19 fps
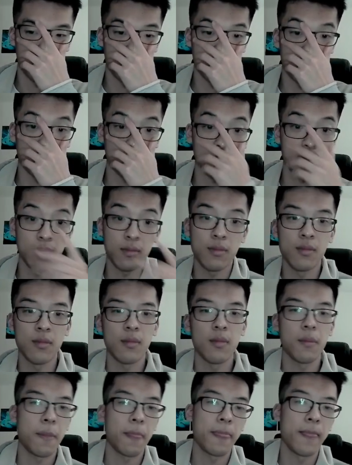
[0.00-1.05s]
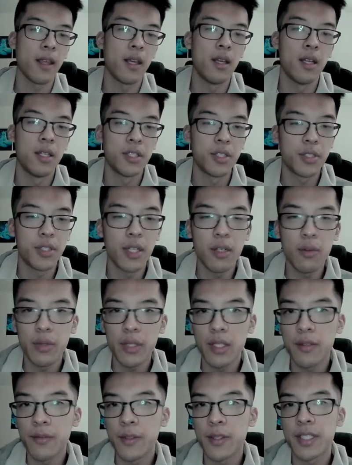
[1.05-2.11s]
So starting with
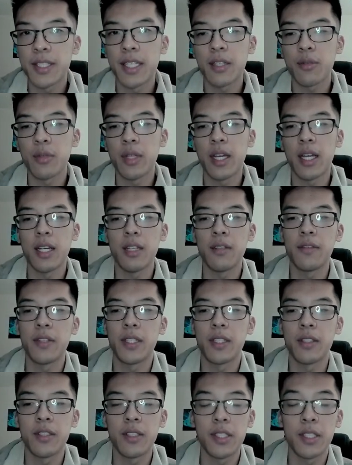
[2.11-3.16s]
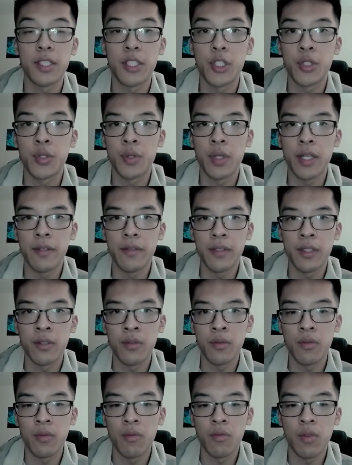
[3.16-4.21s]
our first deck we have here, it's
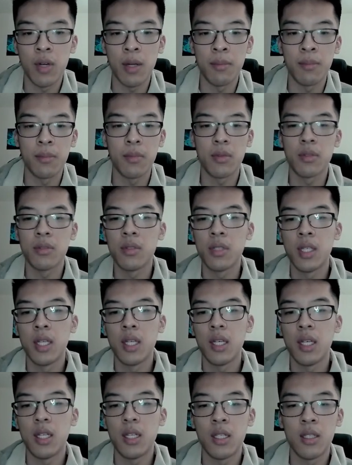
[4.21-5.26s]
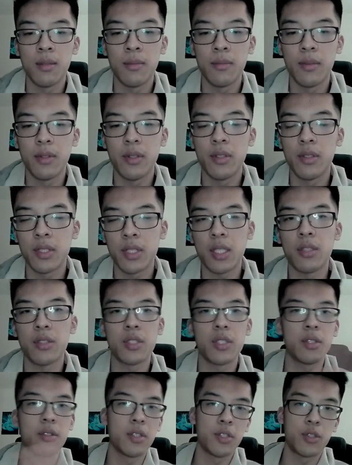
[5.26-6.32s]
Draven Rumble. There's
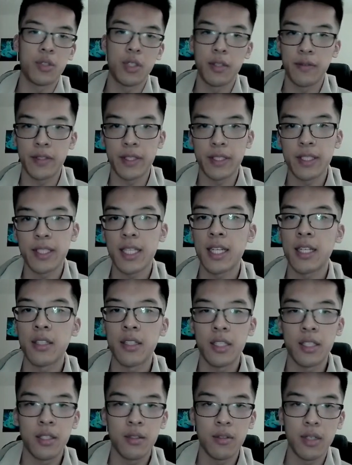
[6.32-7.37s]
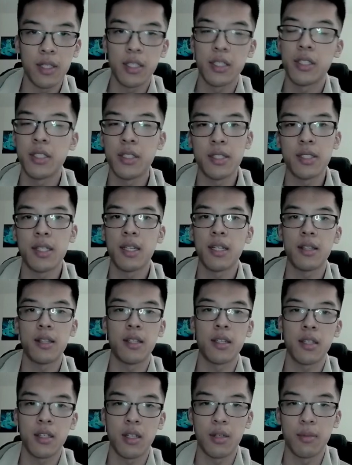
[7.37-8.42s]
also the Draven Silent iterations that I
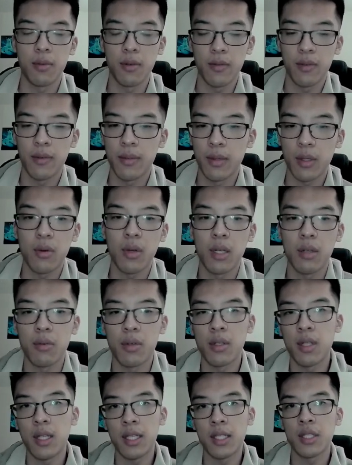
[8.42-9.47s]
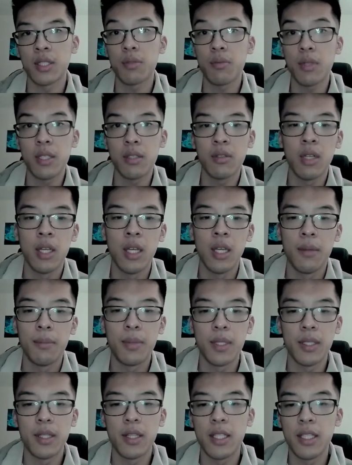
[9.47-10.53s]
think are performing quite well as well.
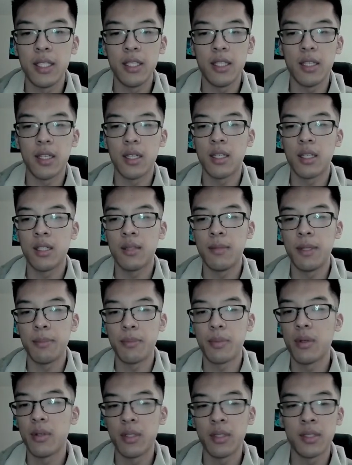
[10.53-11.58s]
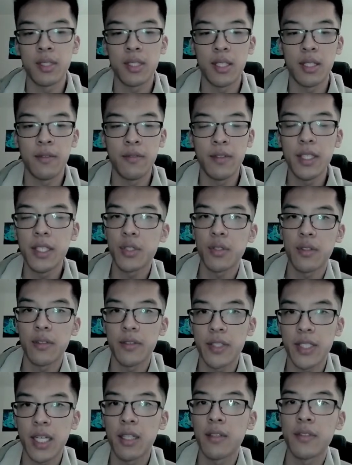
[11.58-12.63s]
But the importance of this sort of
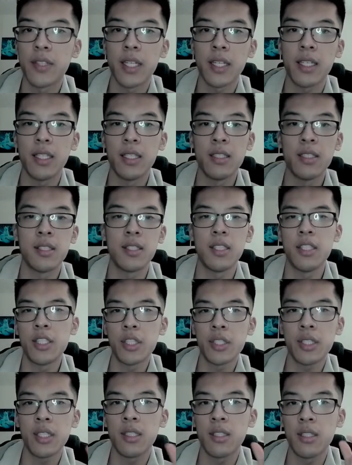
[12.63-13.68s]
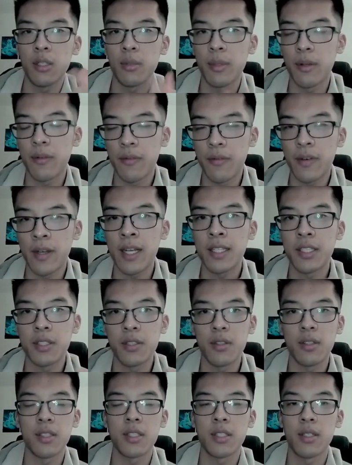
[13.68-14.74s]
style of deck is it's just a little bit faster
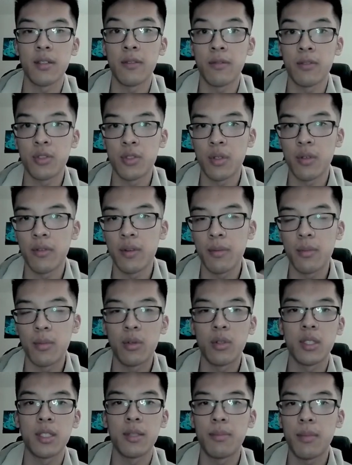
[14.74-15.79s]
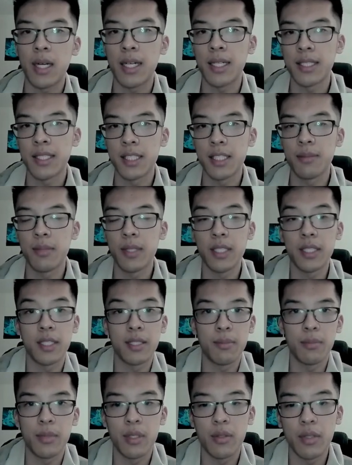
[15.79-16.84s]
than sort of the more
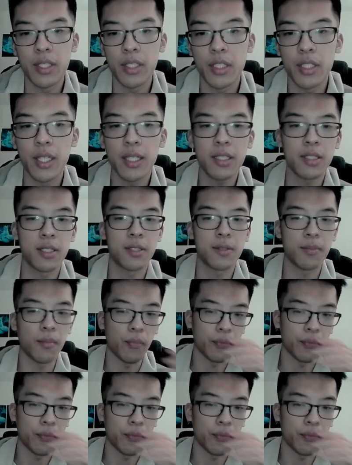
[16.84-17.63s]
Demacia-based mid-range decks.